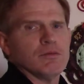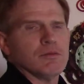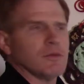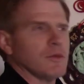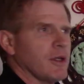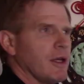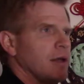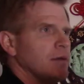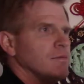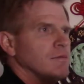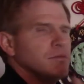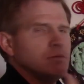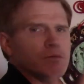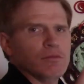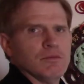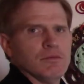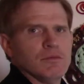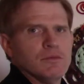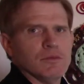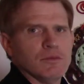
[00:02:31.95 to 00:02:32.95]
Okay?
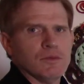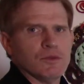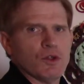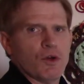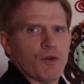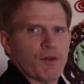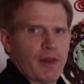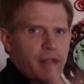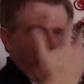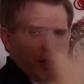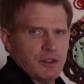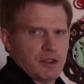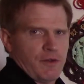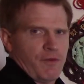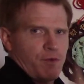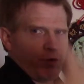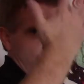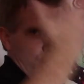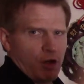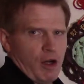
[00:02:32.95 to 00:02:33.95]
So that is
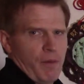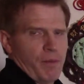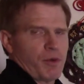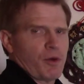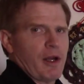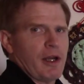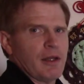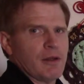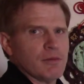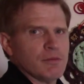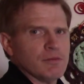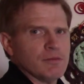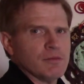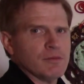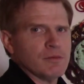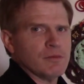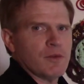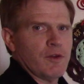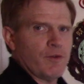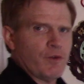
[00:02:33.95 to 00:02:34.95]
if you're upright.
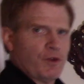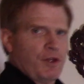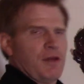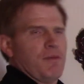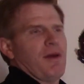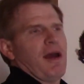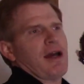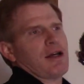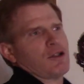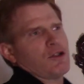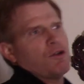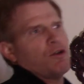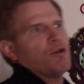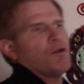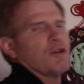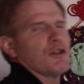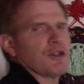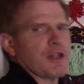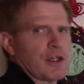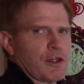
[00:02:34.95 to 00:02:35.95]
If you lean back, sure, it
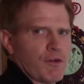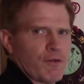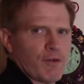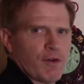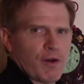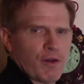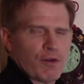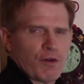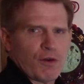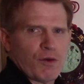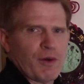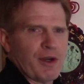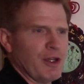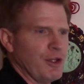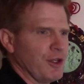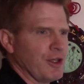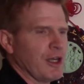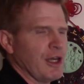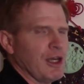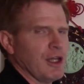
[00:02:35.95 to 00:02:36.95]
looks like you're farther away
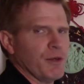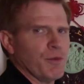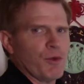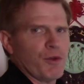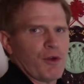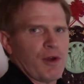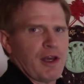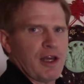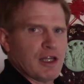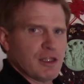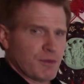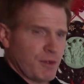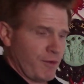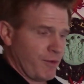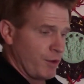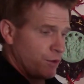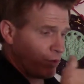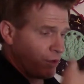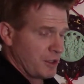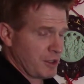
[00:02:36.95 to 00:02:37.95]
and you can't hit them with your hands. But if
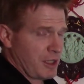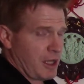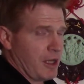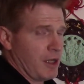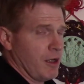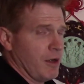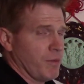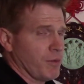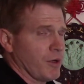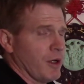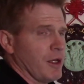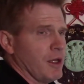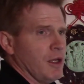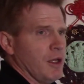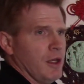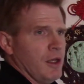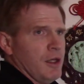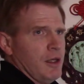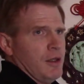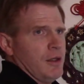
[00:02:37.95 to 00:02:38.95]
you were to stand upright
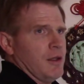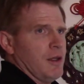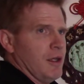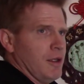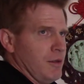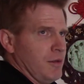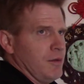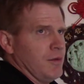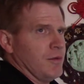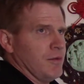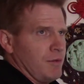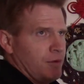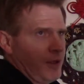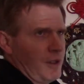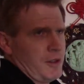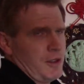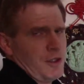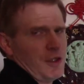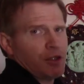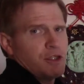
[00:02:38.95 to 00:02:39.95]
and the
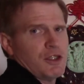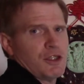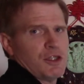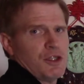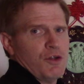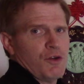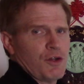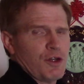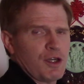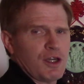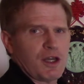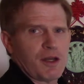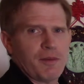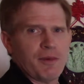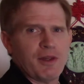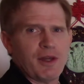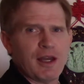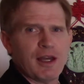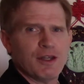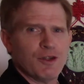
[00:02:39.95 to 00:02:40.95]
distance that you can kick them
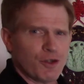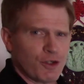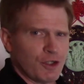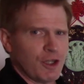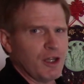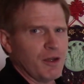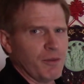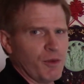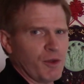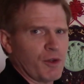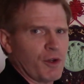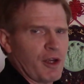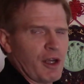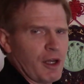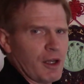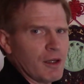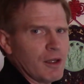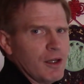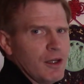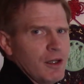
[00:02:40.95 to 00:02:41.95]
in the head, you could hit them with your
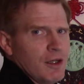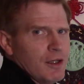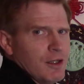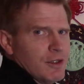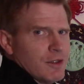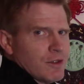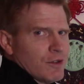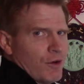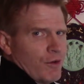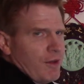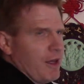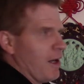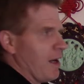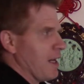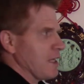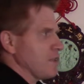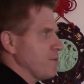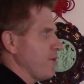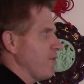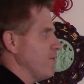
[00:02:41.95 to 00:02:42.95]
hand. So that
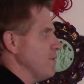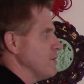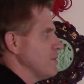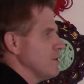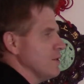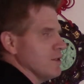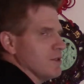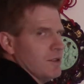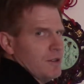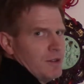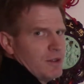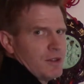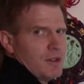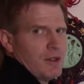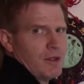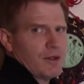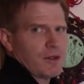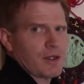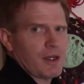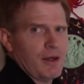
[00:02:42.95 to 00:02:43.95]
actually be fist distance.
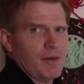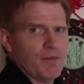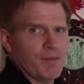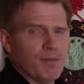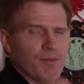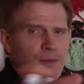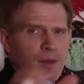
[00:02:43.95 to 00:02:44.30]
Okay?